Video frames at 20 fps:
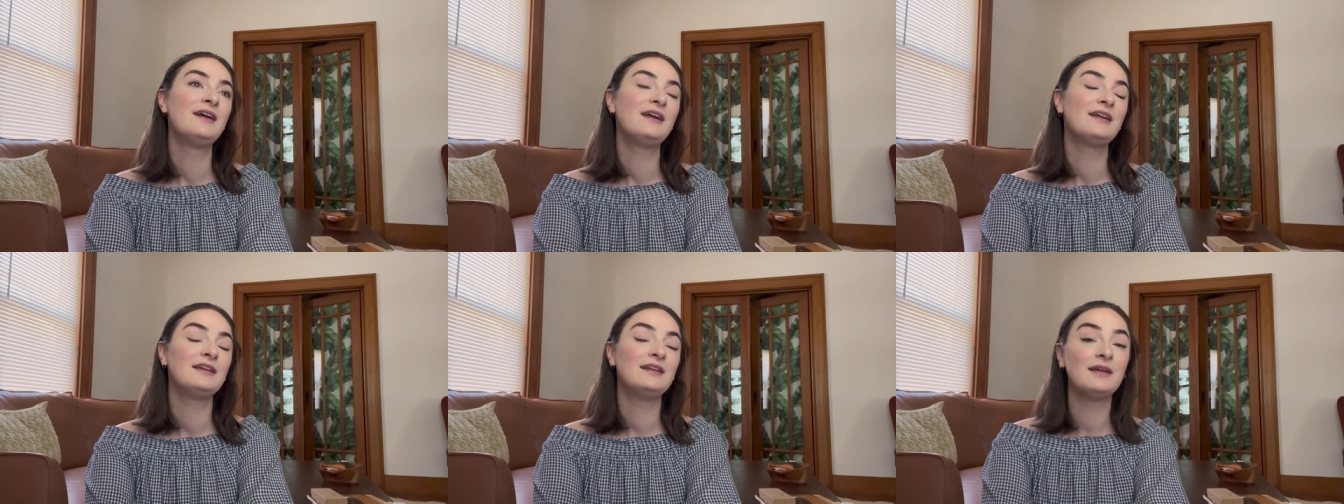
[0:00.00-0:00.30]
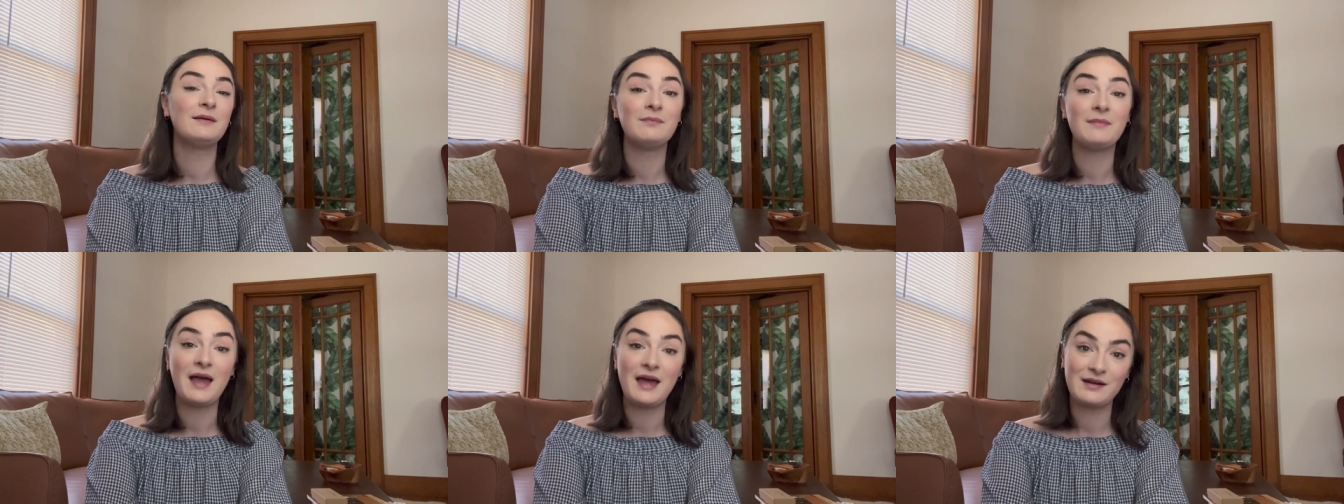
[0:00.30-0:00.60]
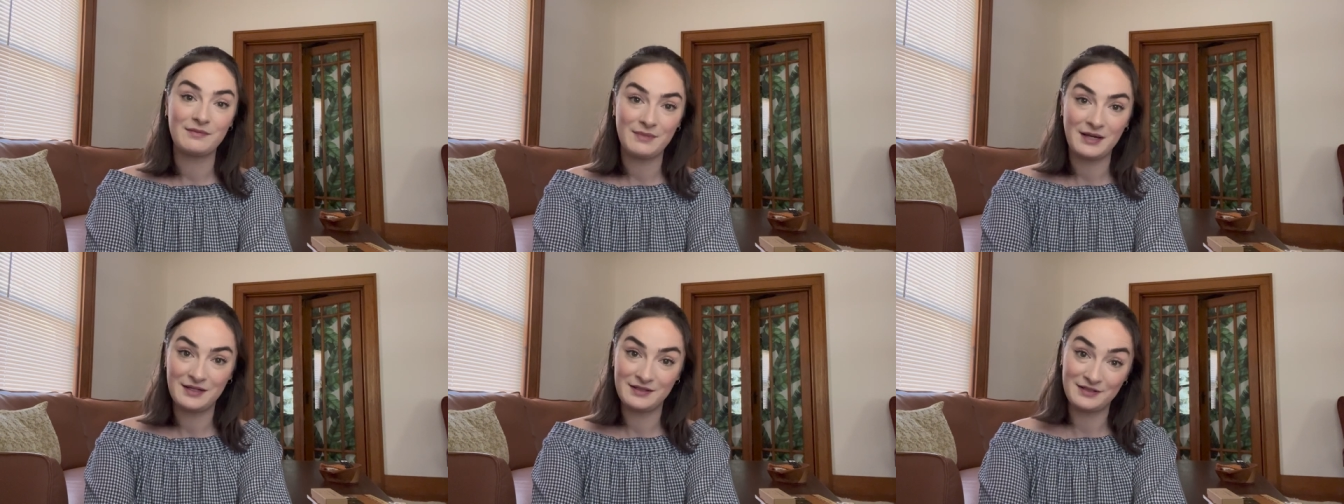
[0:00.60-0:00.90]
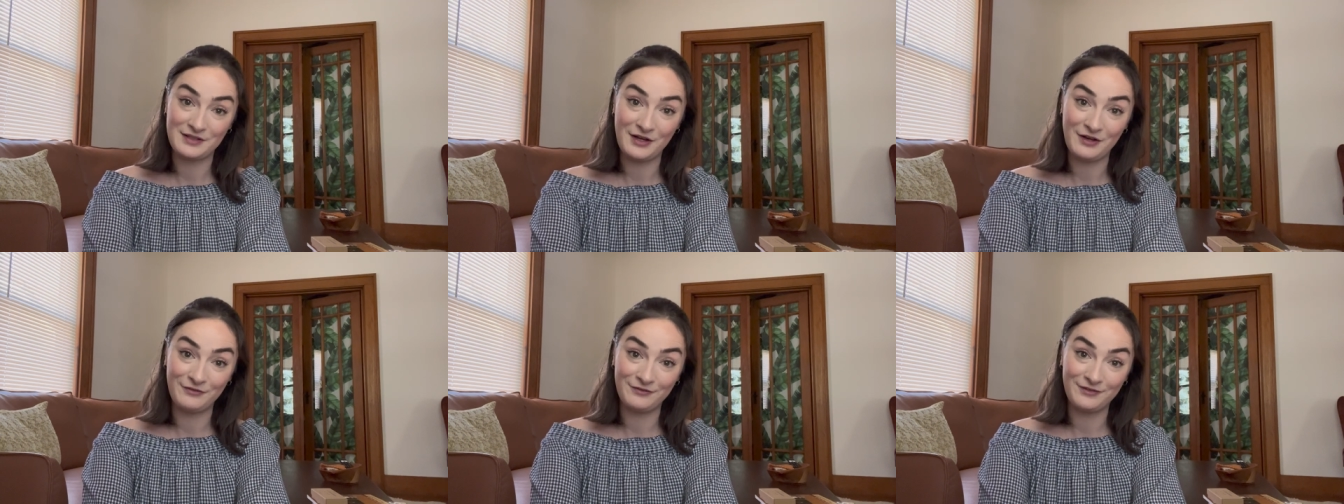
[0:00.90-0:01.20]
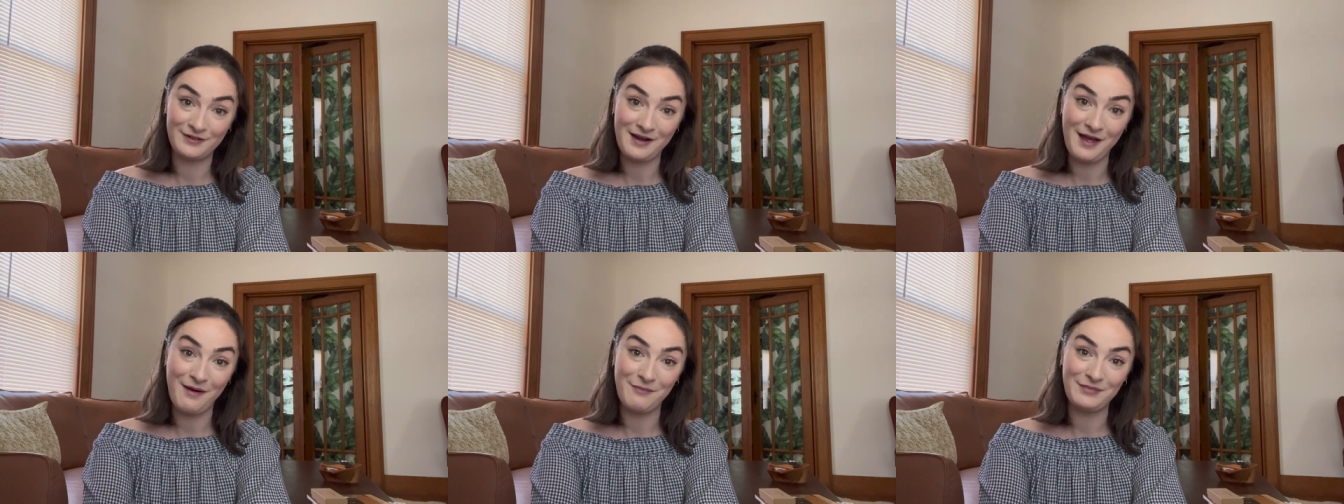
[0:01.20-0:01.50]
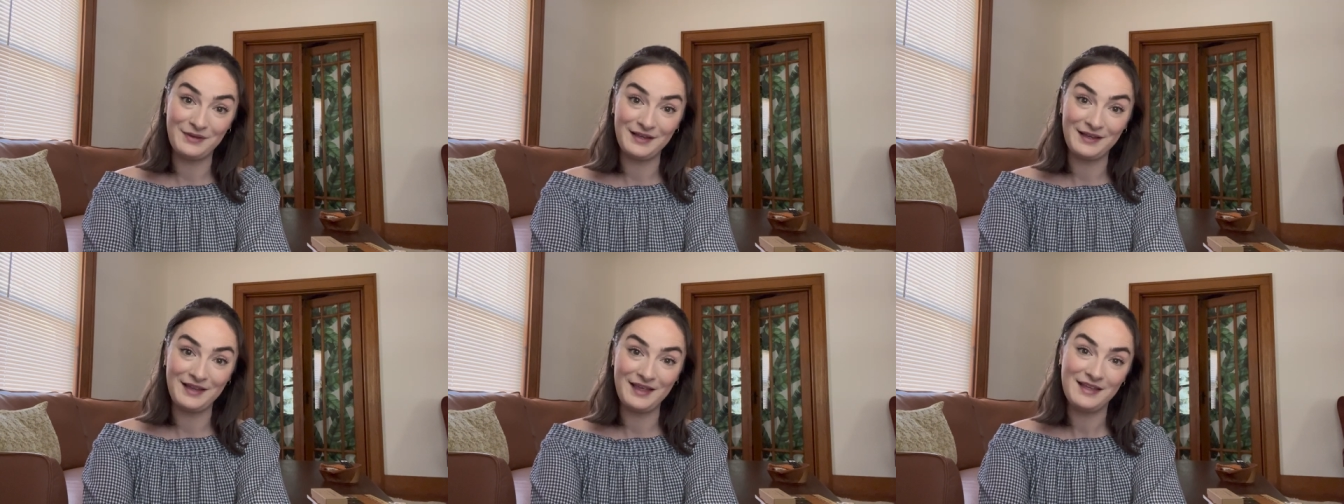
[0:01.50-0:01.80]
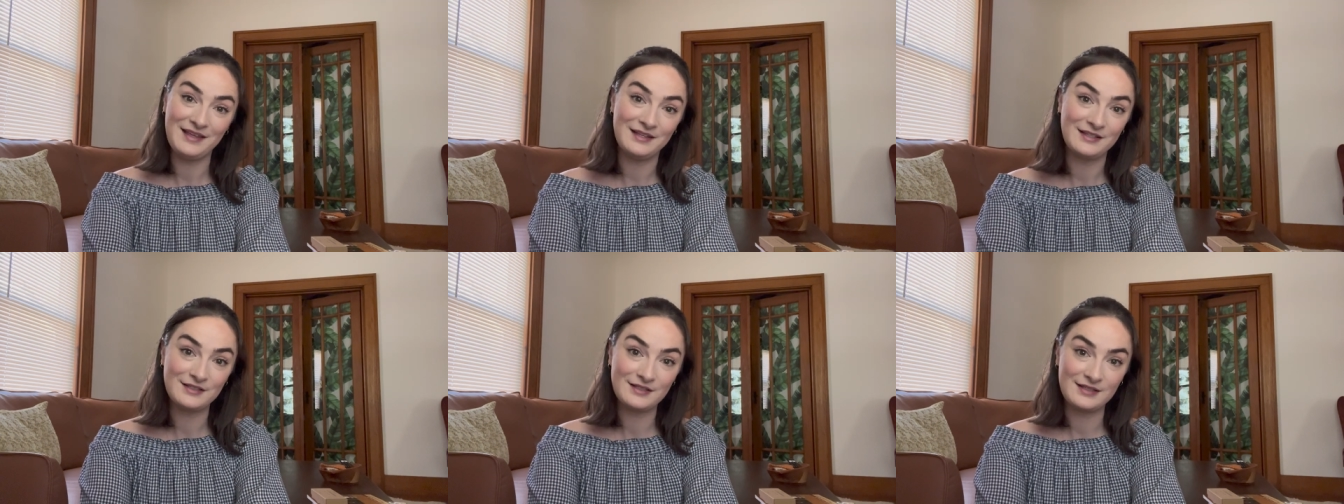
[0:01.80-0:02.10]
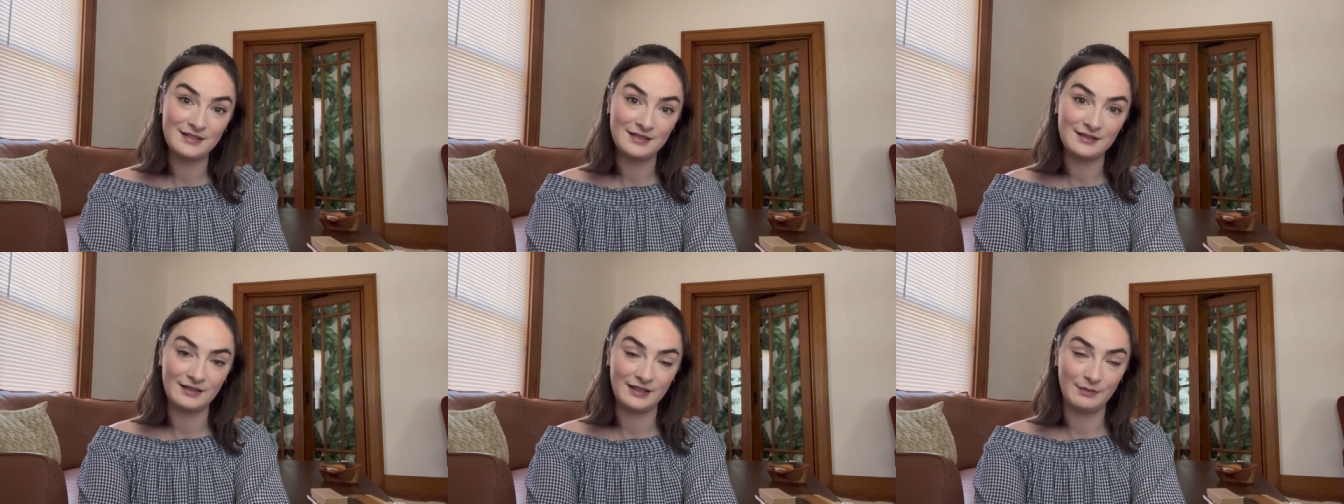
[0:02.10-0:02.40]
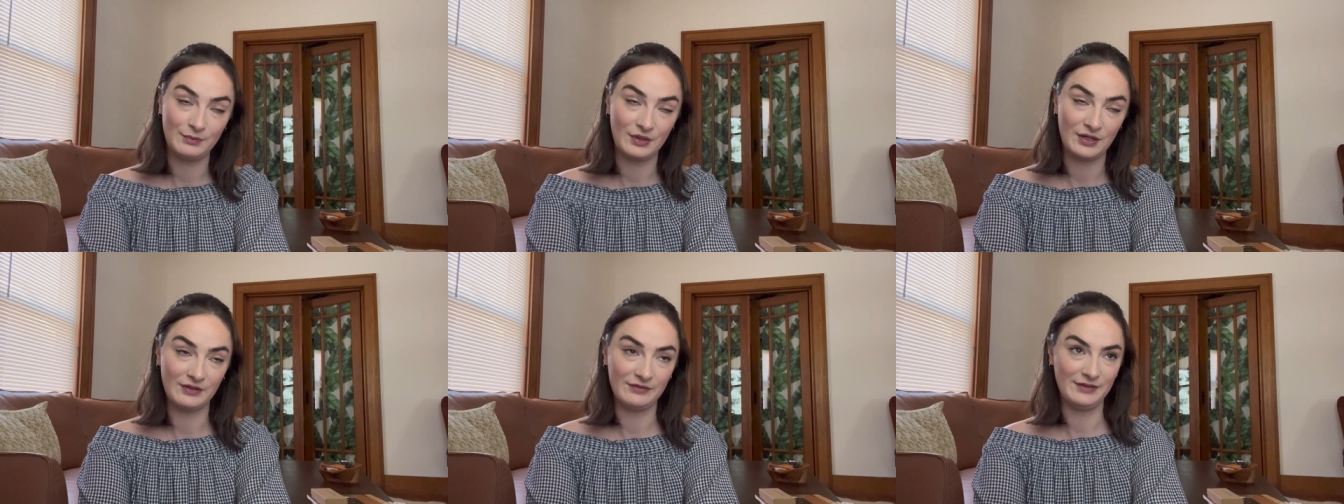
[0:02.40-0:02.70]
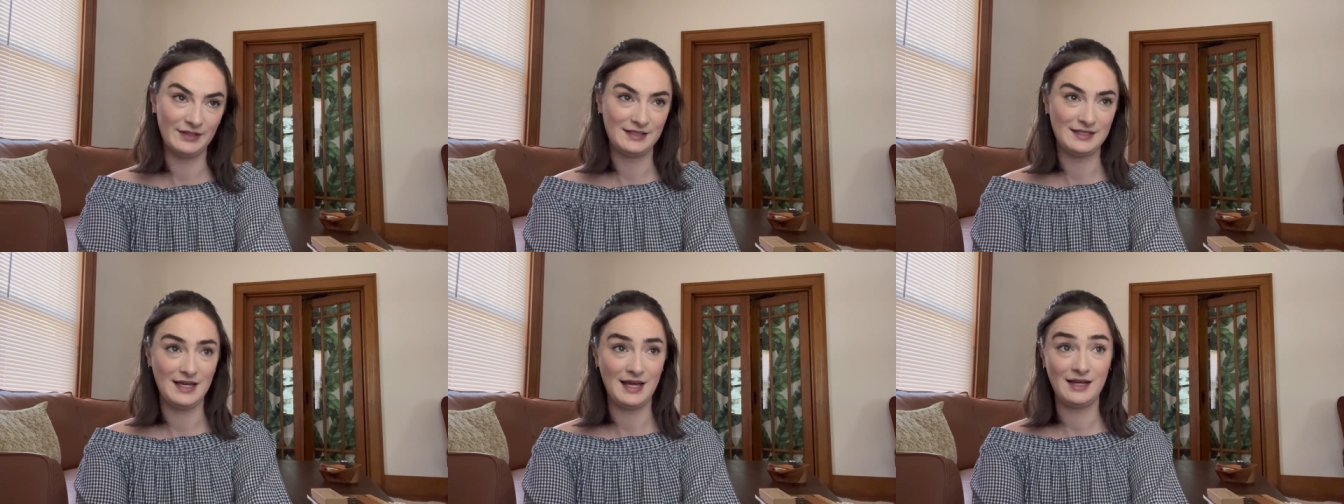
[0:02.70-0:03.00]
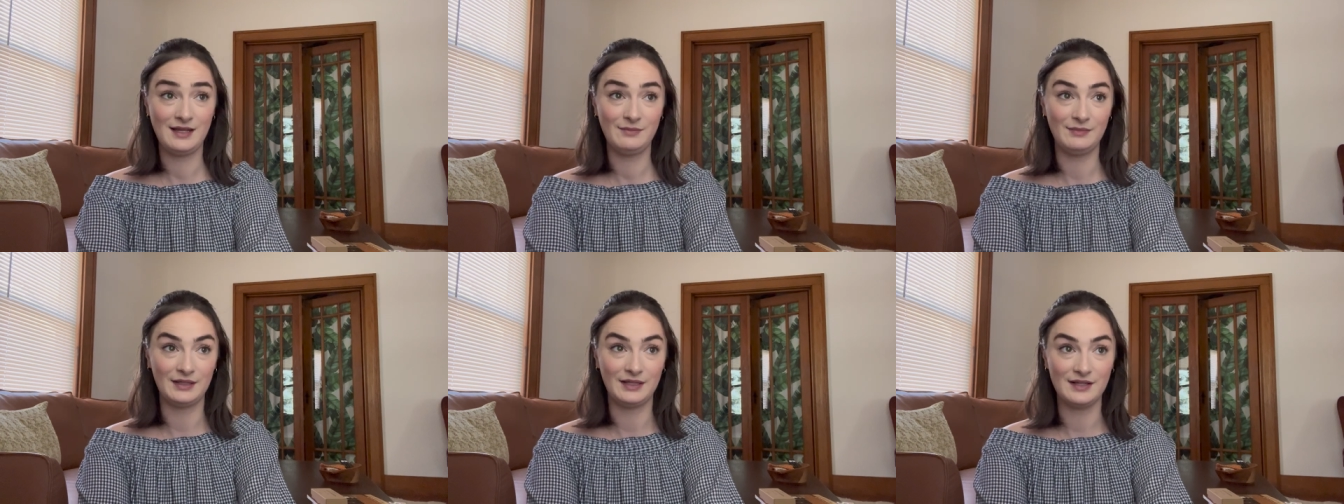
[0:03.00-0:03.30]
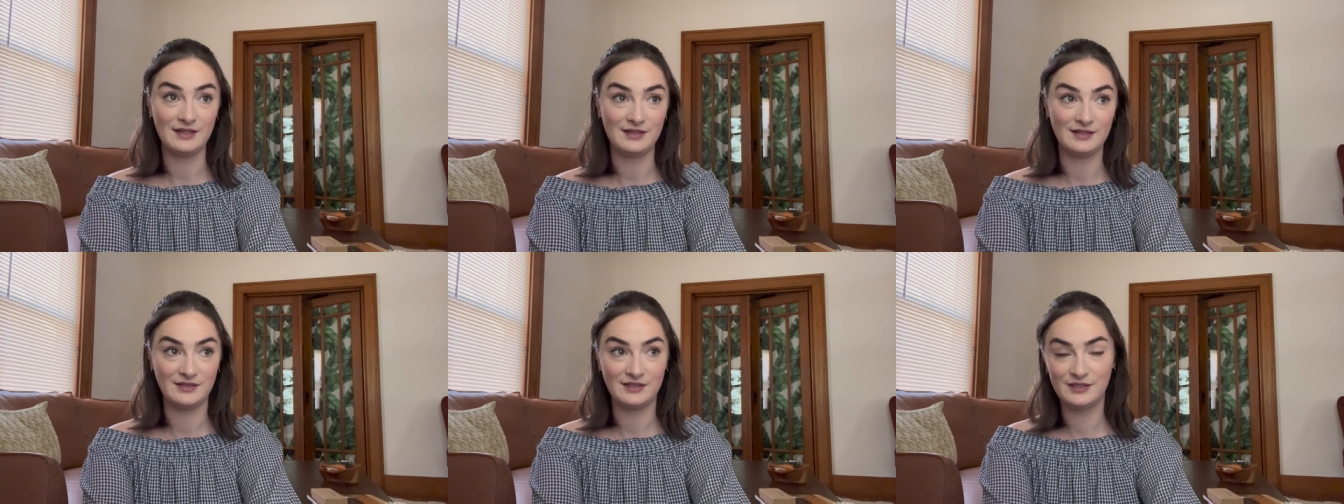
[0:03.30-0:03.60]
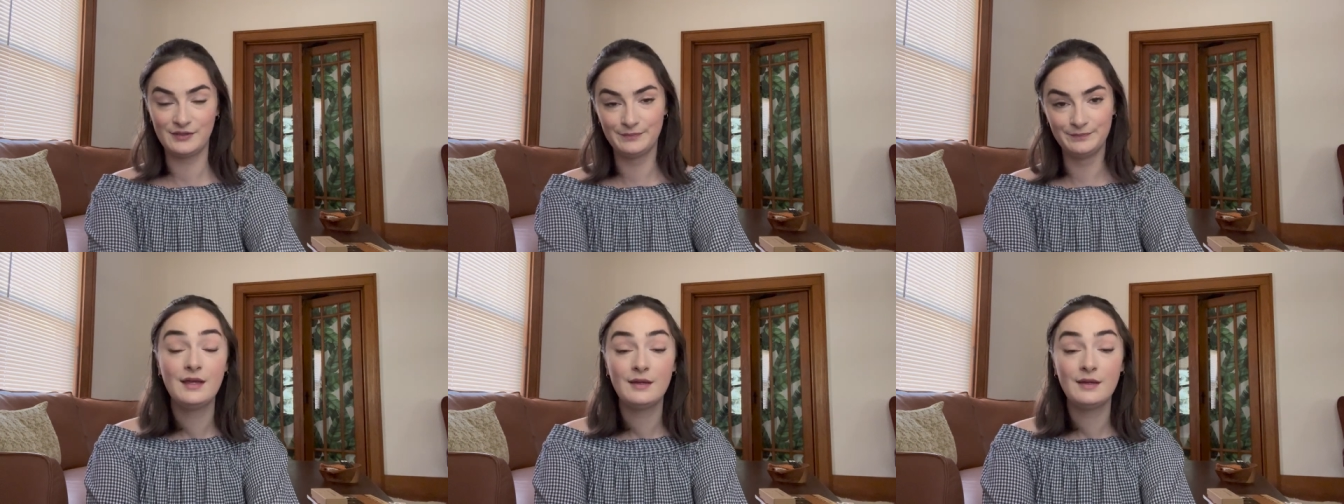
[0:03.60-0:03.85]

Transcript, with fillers: get mad at myself for not being instantly perfect at it because